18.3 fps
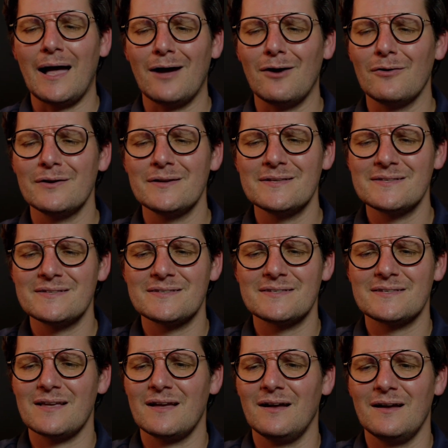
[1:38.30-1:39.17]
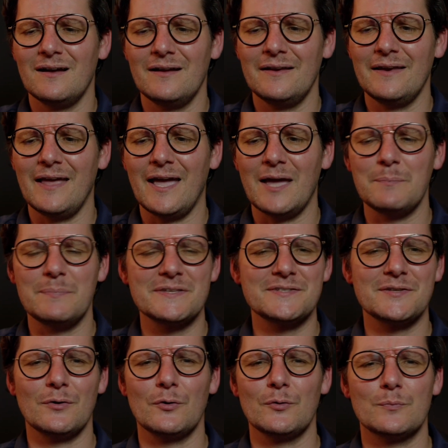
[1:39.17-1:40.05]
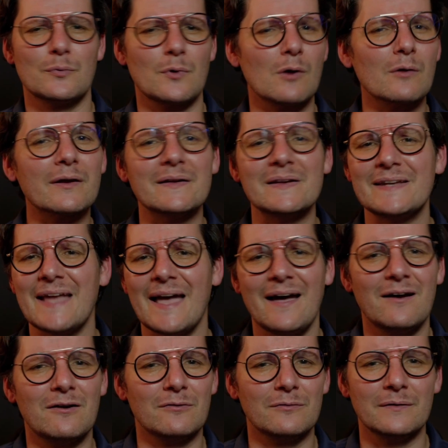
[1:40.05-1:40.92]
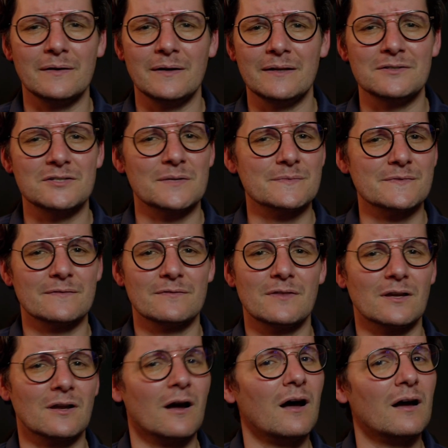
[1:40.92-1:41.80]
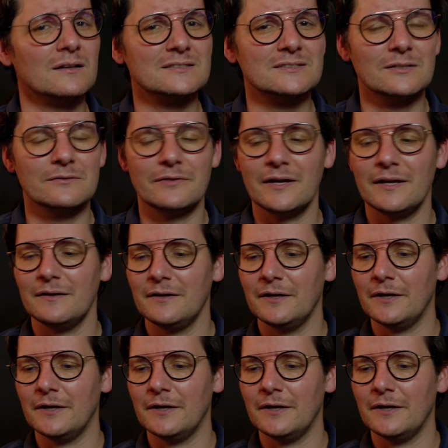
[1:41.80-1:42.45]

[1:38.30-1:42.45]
is an episode broken down in terms of the cost of it,